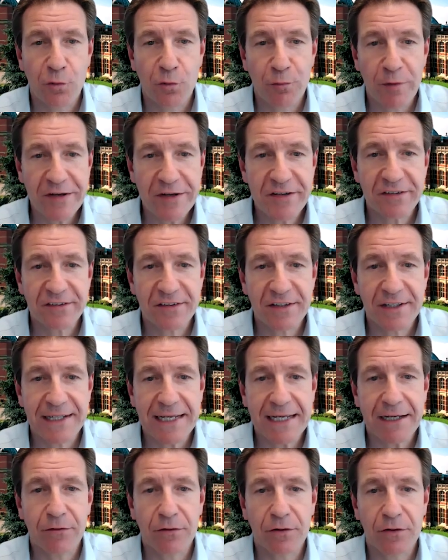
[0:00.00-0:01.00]
Register
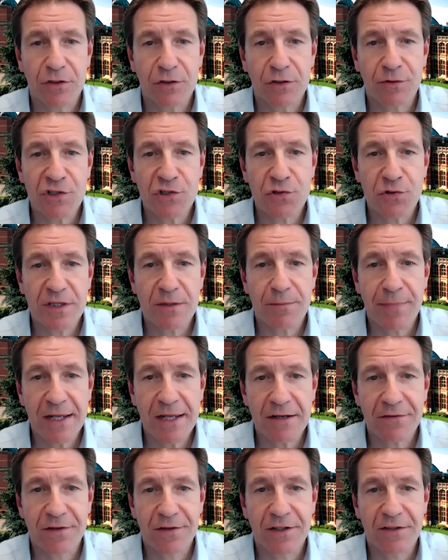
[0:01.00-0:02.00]
now to enjoy the
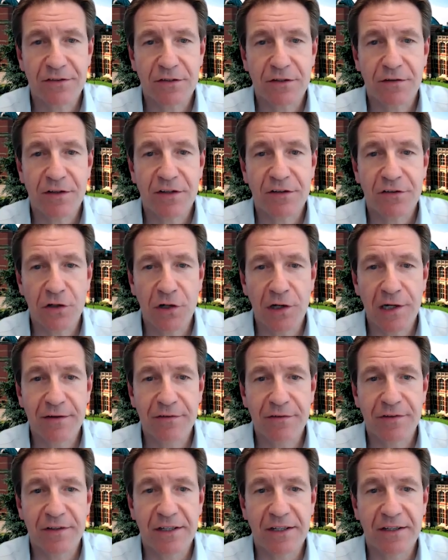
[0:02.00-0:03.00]
benefits of these early
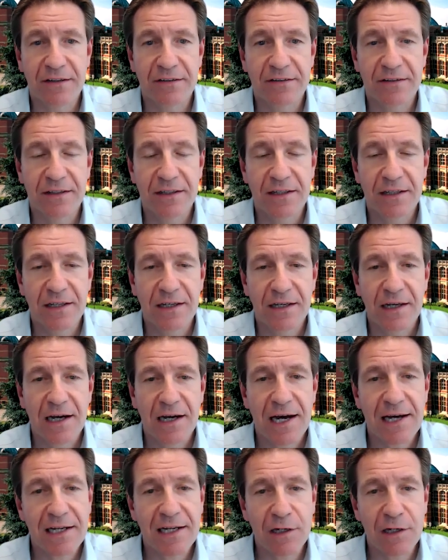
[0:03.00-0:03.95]
fees, and I